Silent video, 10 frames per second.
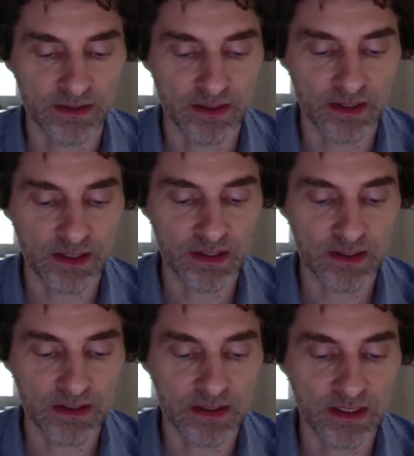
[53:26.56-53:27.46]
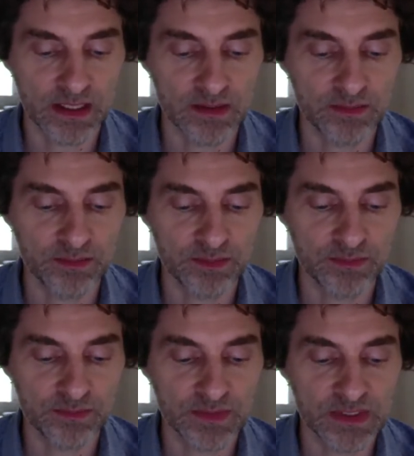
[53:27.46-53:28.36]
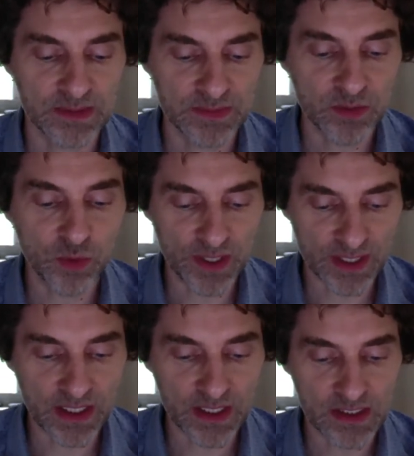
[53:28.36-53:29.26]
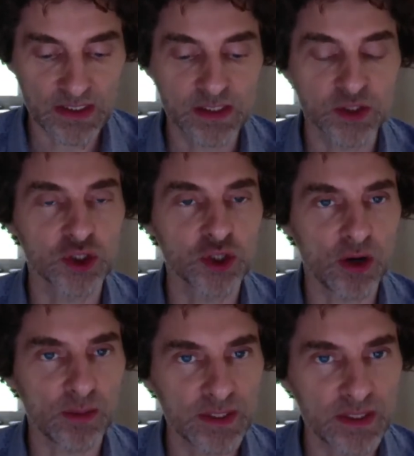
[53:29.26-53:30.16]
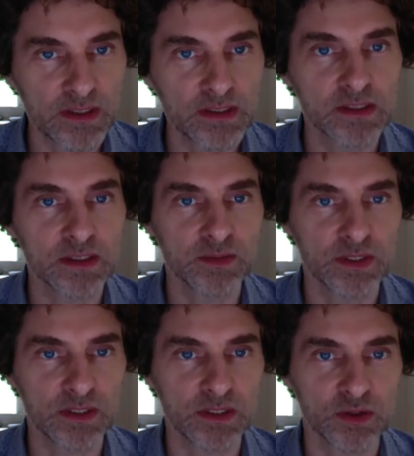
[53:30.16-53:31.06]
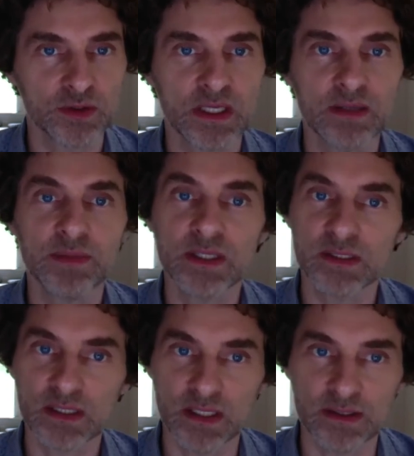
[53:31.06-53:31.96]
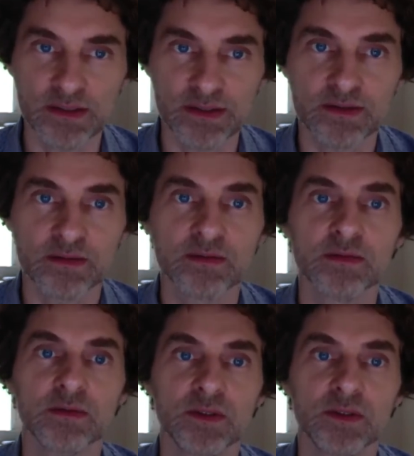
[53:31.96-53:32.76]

And CMT1A is a dominant CMT, so that makes sense. Mm-hmm.